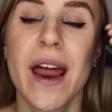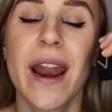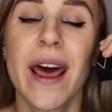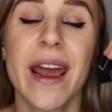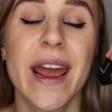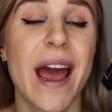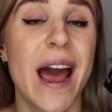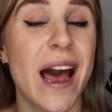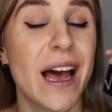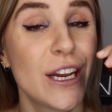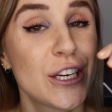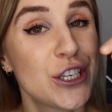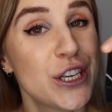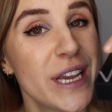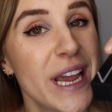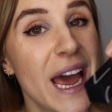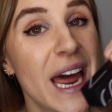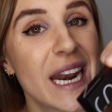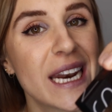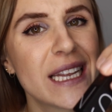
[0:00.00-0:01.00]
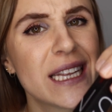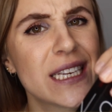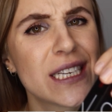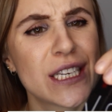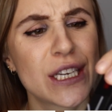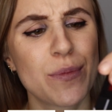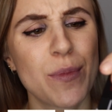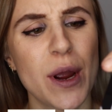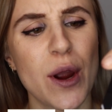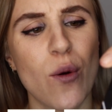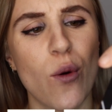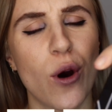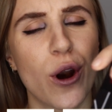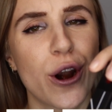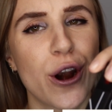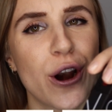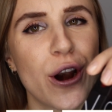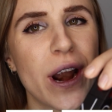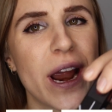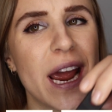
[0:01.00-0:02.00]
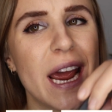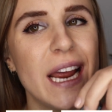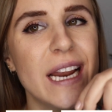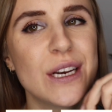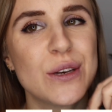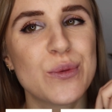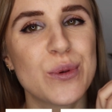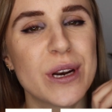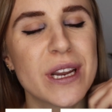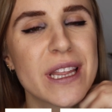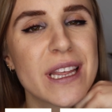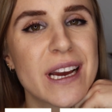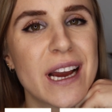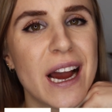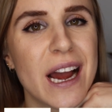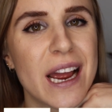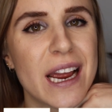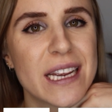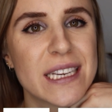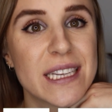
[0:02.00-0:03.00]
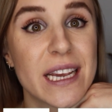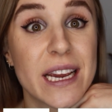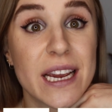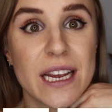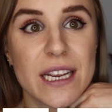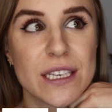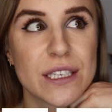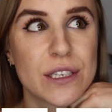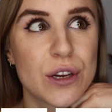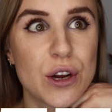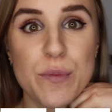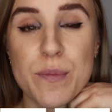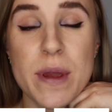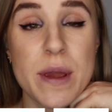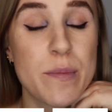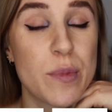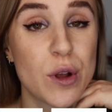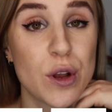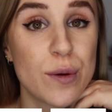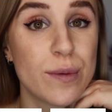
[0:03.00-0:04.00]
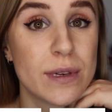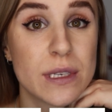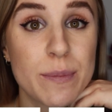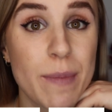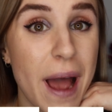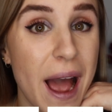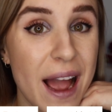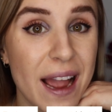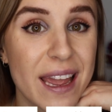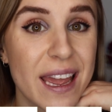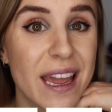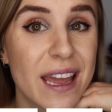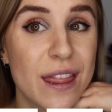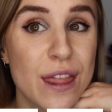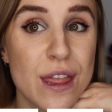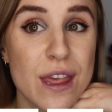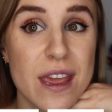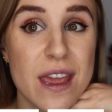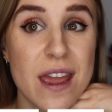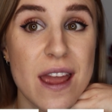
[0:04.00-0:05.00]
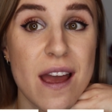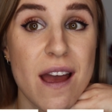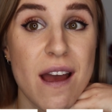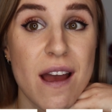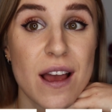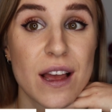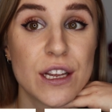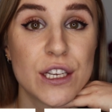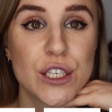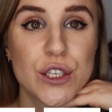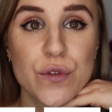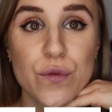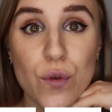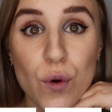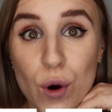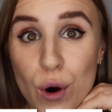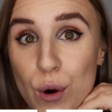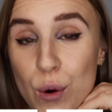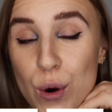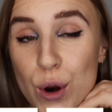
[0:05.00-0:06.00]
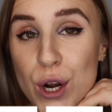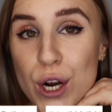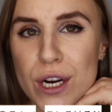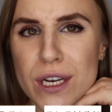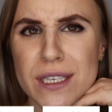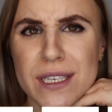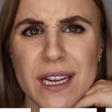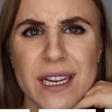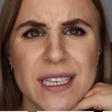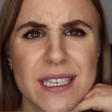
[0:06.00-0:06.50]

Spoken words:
and I actually added this to my order, and one of the guys, I guess, or people who was packing the Sephora orders,